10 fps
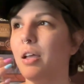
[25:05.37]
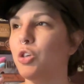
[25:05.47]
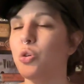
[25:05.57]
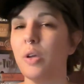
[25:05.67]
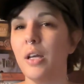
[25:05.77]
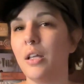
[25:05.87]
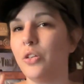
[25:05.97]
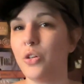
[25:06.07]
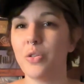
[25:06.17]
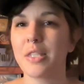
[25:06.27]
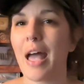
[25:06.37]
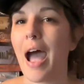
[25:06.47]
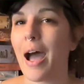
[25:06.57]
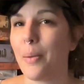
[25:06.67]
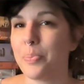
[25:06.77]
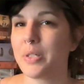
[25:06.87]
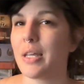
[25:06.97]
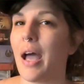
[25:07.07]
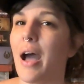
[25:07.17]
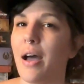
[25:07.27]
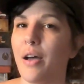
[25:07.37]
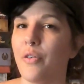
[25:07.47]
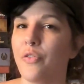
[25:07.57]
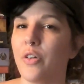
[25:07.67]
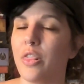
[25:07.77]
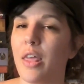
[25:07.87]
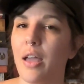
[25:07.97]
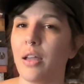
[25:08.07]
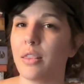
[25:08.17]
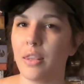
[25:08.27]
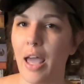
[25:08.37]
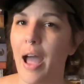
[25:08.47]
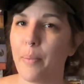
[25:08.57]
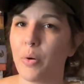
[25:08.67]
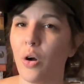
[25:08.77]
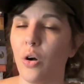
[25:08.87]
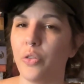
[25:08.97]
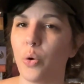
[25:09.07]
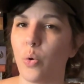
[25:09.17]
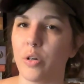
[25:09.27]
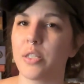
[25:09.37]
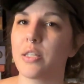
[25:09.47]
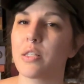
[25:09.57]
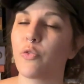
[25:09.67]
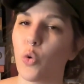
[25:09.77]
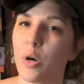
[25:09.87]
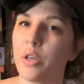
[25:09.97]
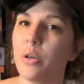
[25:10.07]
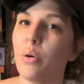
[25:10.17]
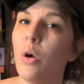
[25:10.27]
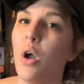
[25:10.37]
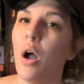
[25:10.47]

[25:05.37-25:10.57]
You can either use the app to have the app call the horses for you,